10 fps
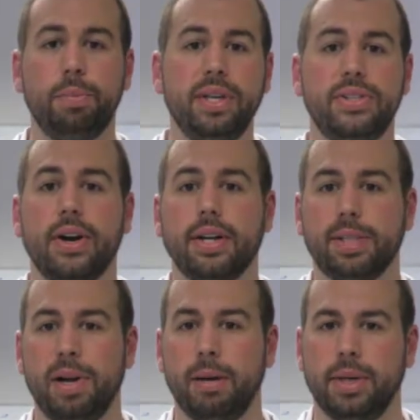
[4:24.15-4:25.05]
qPCR
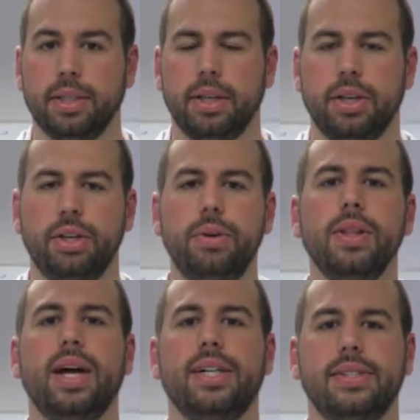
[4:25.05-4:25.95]
experiment
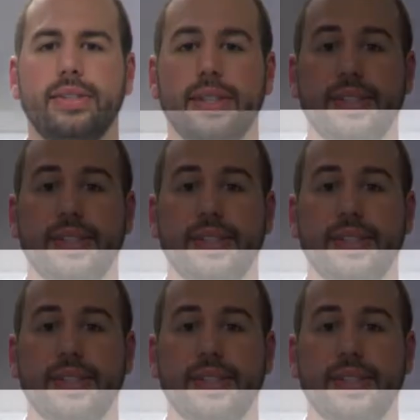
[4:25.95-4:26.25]
utilizes